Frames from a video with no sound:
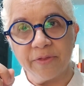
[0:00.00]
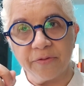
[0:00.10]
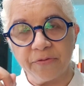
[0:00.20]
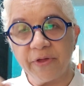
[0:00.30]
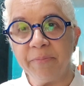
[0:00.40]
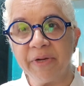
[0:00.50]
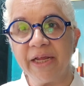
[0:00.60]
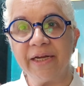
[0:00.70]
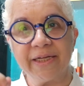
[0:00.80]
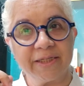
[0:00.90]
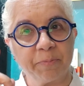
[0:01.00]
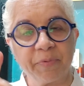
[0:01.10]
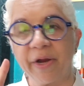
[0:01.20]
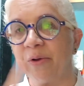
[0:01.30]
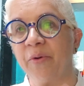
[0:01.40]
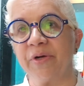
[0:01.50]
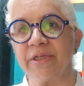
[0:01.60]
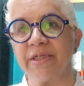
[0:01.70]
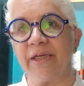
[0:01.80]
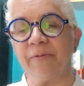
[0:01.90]
the thumbnail is
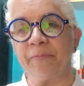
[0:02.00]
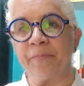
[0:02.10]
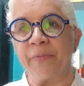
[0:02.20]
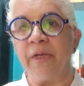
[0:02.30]
priority.